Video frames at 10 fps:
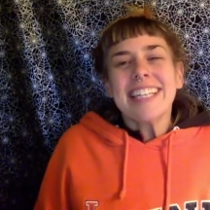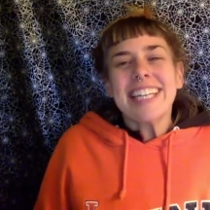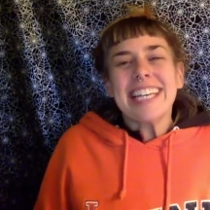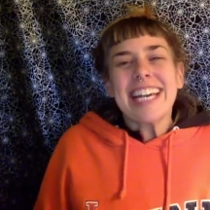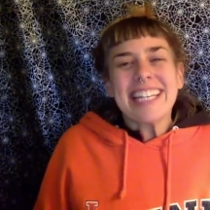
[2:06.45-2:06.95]

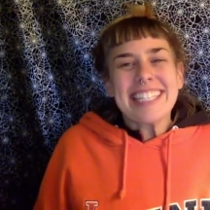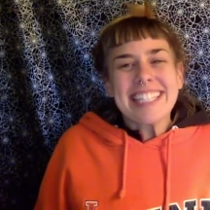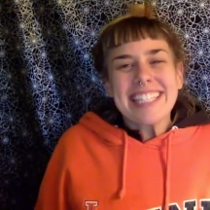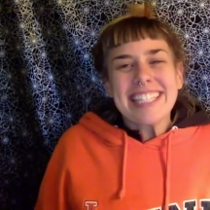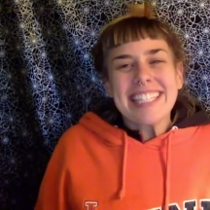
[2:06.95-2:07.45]

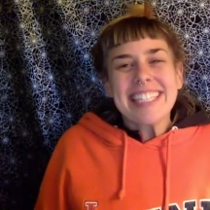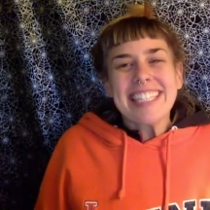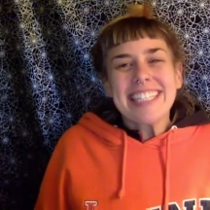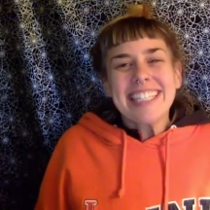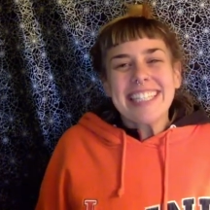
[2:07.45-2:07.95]
Yes,
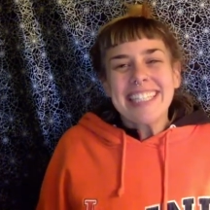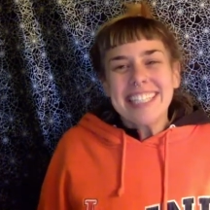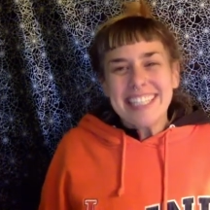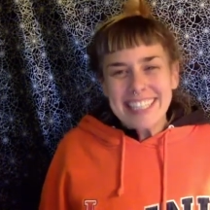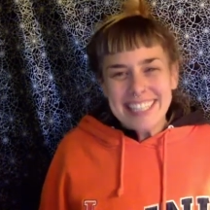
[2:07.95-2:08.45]

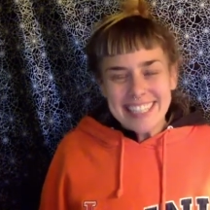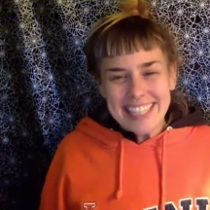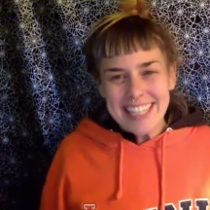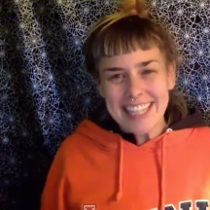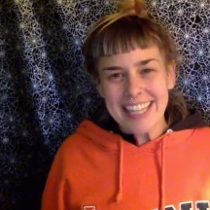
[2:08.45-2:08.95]

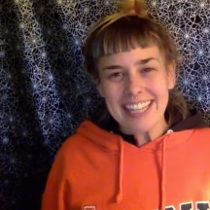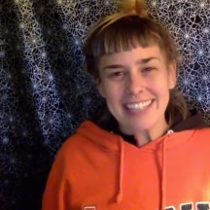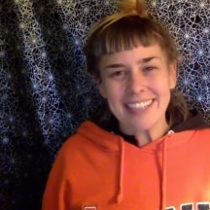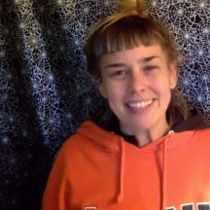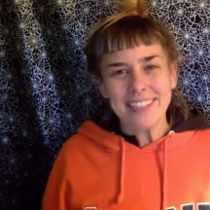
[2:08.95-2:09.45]

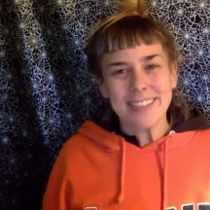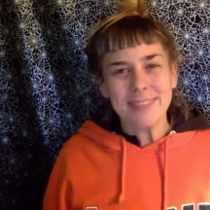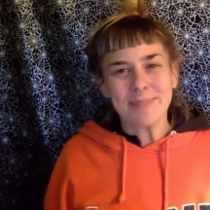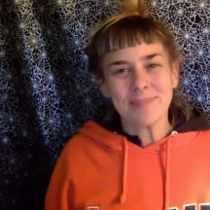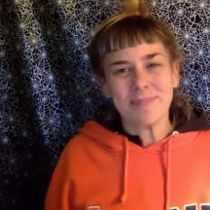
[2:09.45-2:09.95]
thank you.
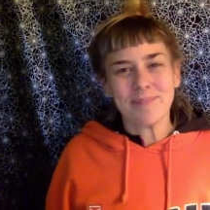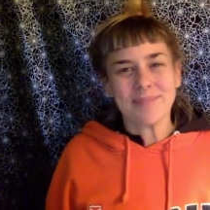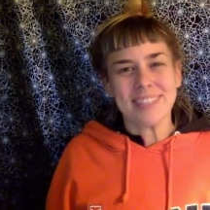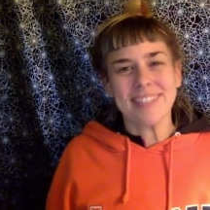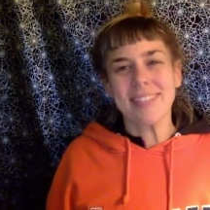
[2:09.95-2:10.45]

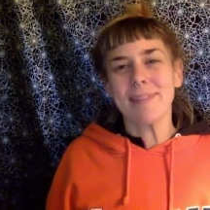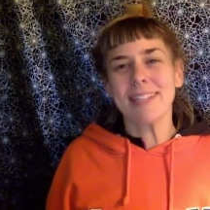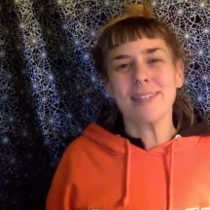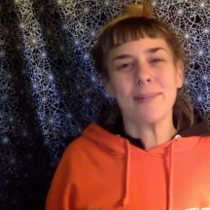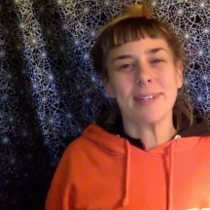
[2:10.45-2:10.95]
If
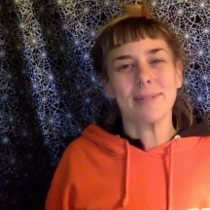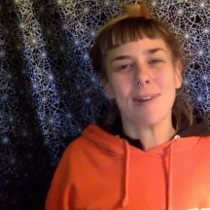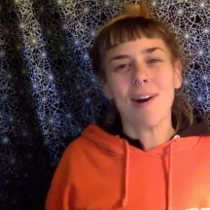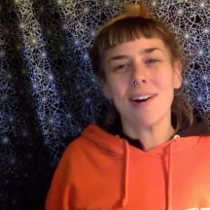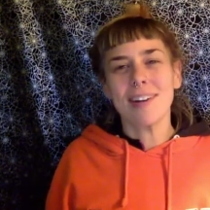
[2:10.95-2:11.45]
something's going
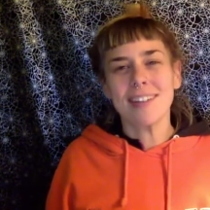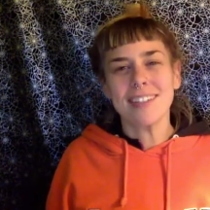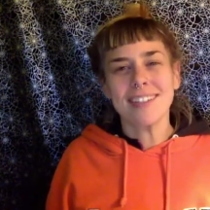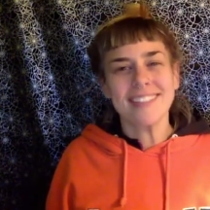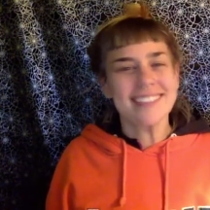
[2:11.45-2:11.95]

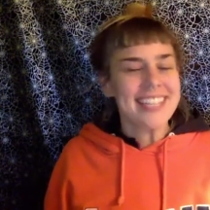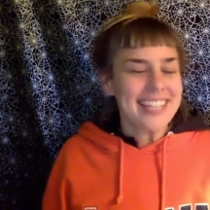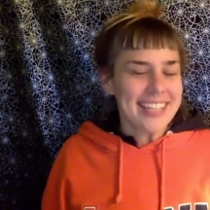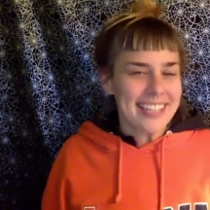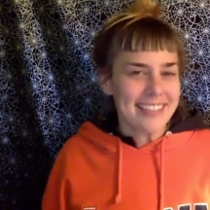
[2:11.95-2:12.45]
wrong,
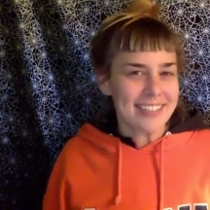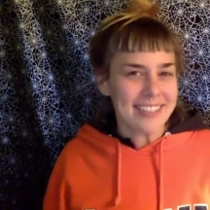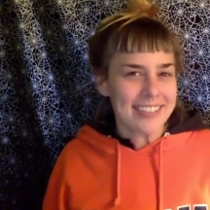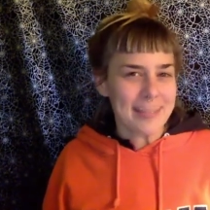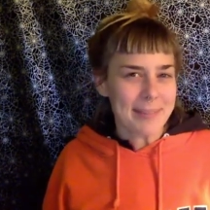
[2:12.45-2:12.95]
if
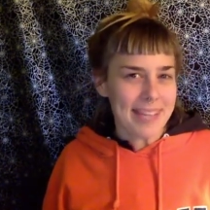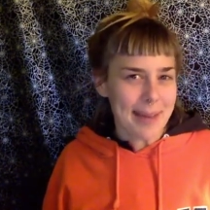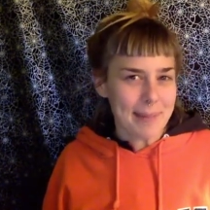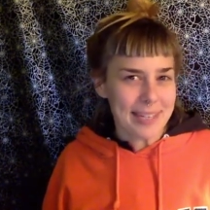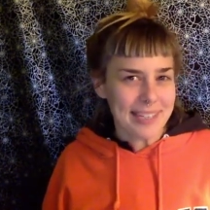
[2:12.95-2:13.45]
there's something
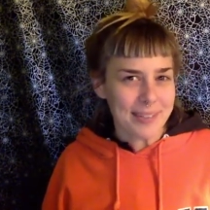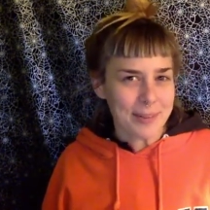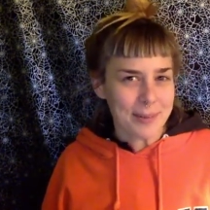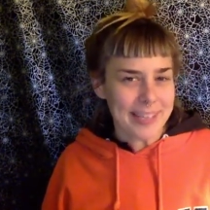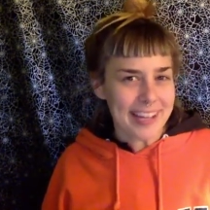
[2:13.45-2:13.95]
happening you
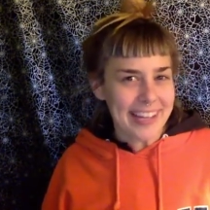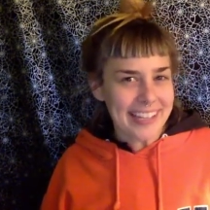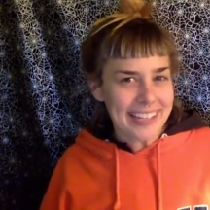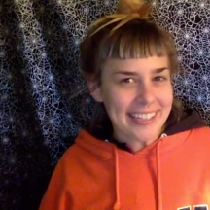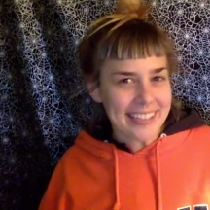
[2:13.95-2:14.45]
don't
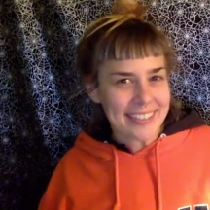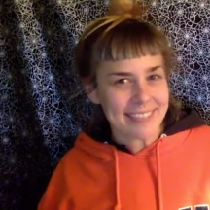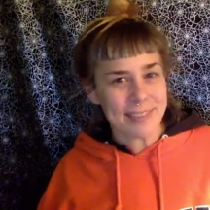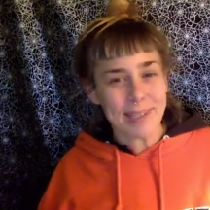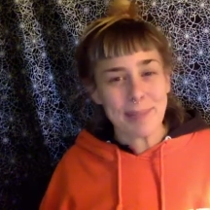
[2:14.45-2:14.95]
like,
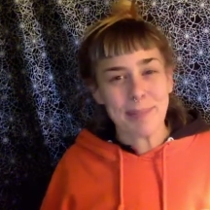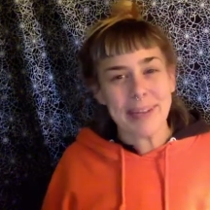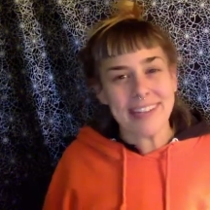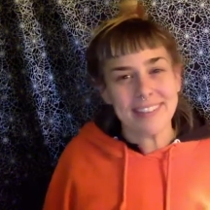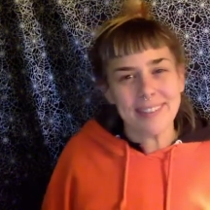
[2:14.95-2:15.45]
if you get
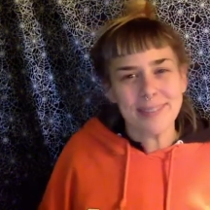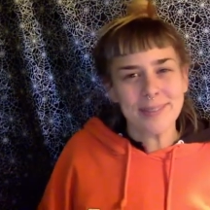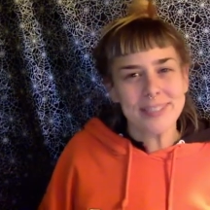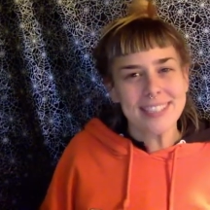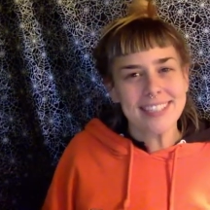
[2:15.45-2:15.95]
bad
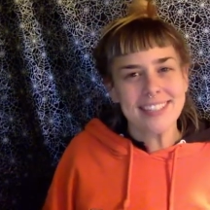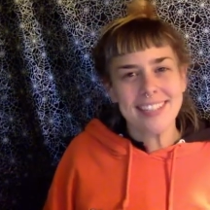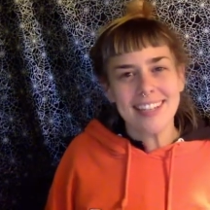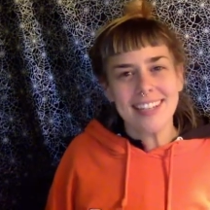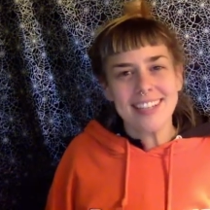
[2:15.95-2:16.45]
news,
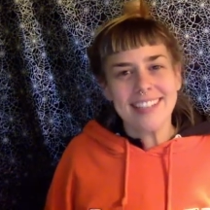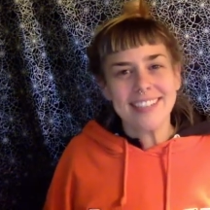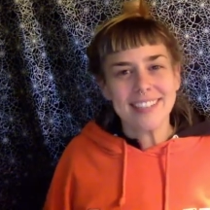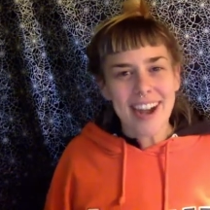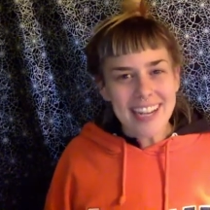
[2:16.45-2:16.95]

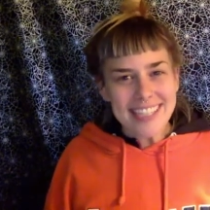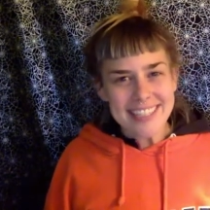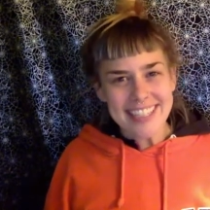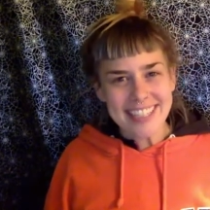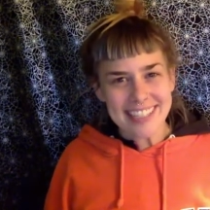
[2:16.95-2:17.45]
try
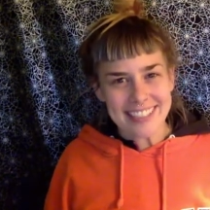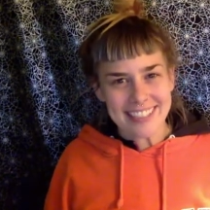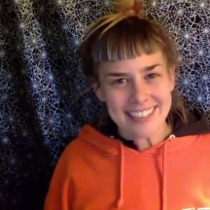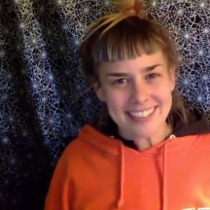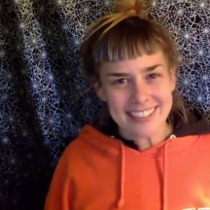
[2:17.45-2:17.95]

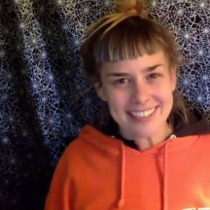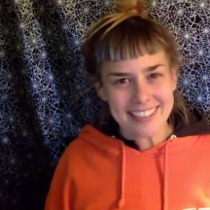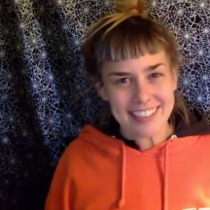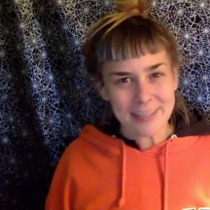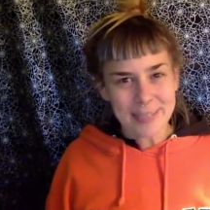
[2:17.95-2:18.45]
saying
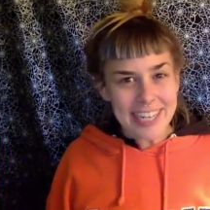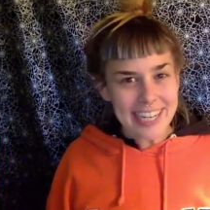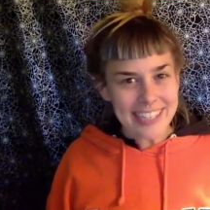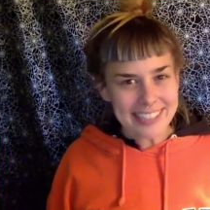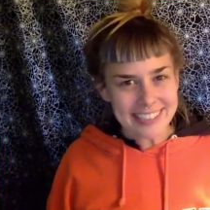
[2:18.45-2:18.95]
in
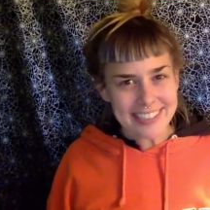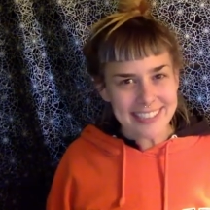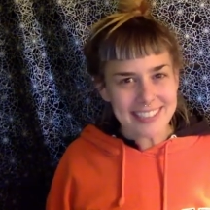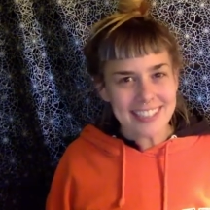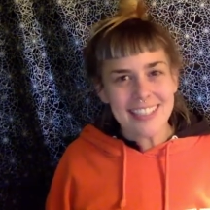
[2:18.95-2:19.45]
reaction,